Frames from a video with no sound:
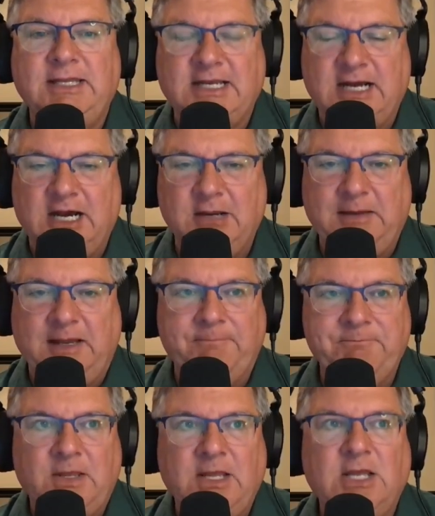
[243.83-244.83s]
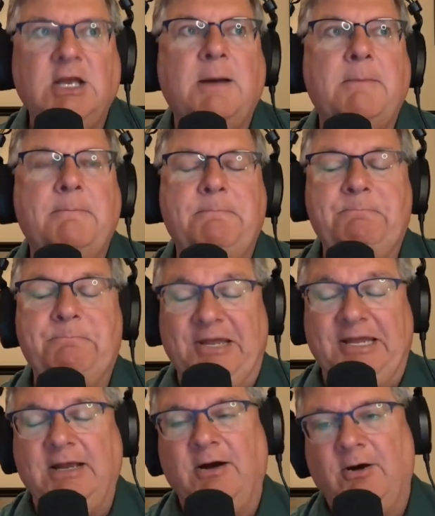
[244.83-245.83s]
economy.
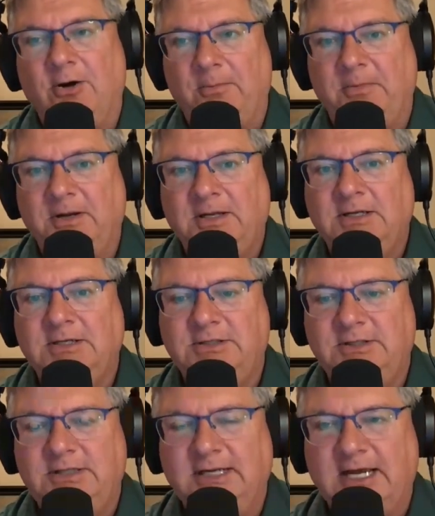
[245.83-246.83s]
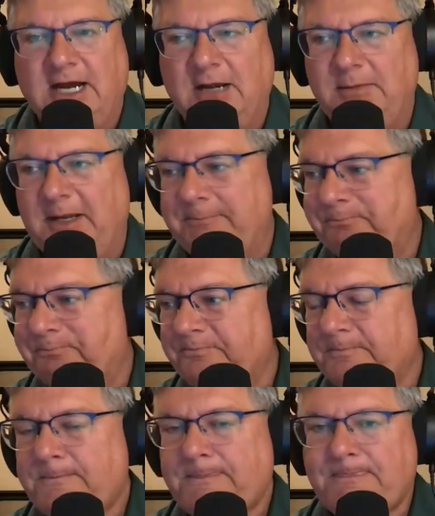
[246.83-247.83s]
Big harm to the economy.
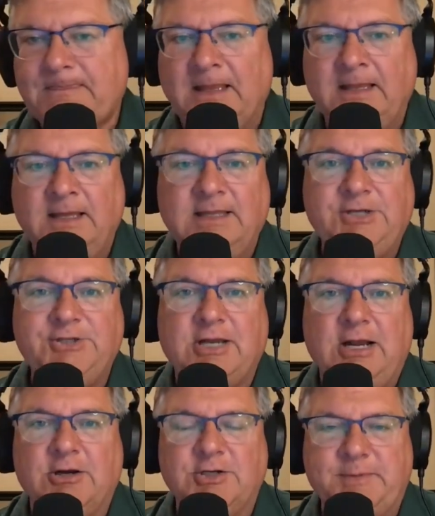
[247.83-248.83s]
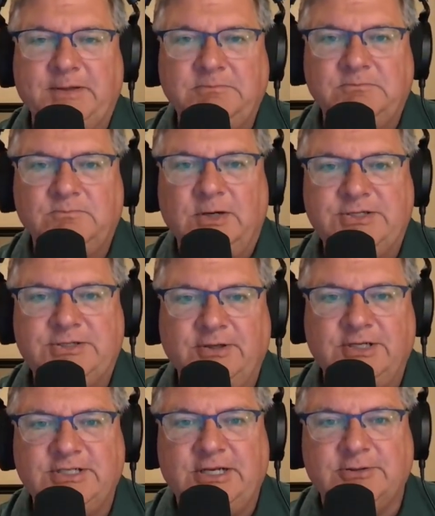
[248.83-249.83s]
That's your congressman, Western
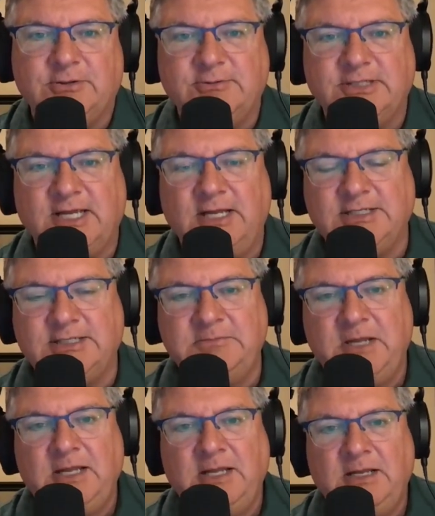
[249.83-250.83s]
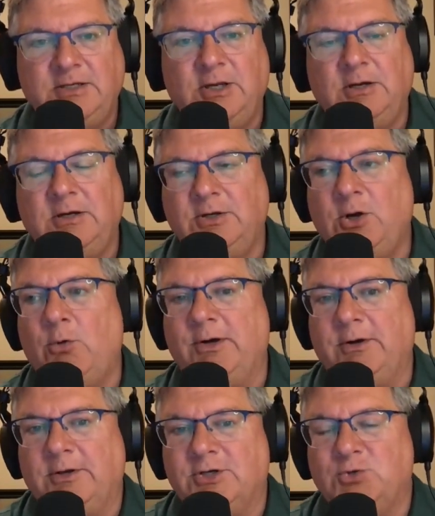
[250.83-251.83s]
and Central Wisconsin. No
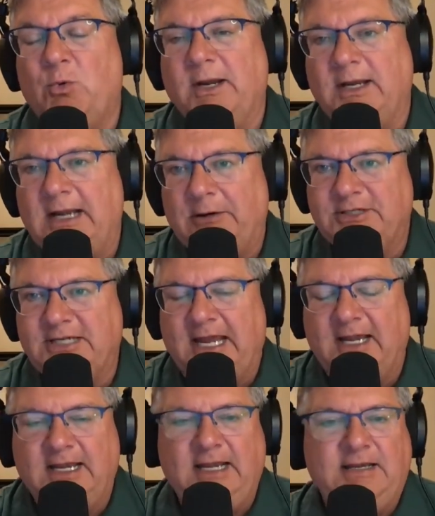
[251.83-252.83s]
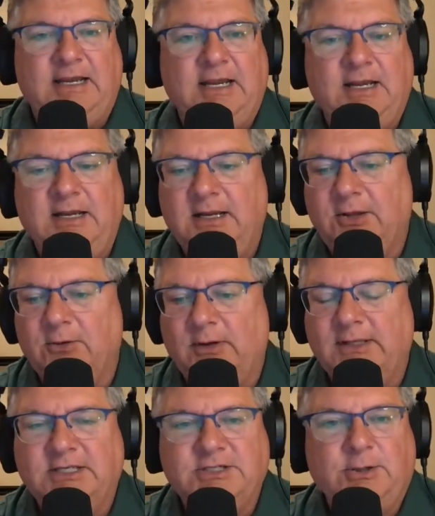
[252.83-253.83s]
wonder there's one announced candidate and another
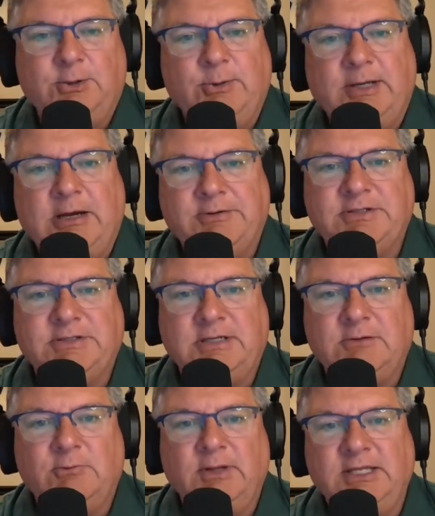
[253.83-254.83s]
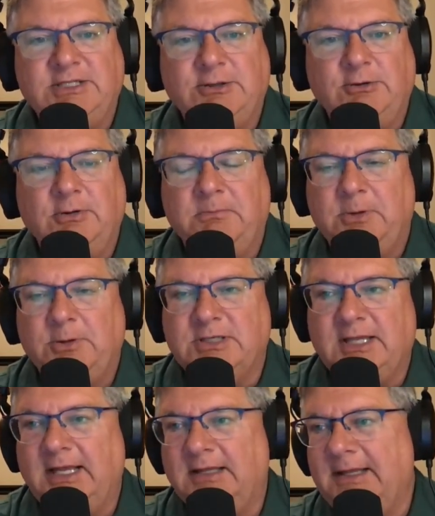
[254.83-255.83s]
one that's going to announce really soon, most
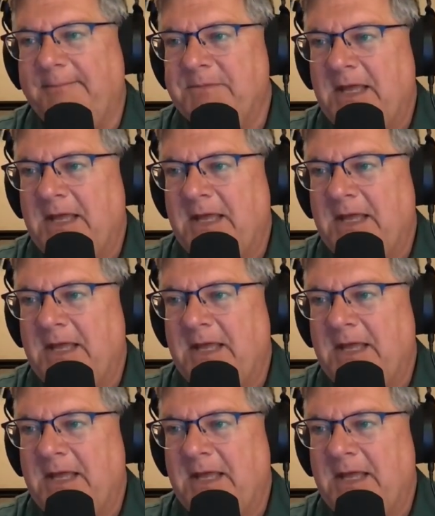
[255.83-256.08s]
likely.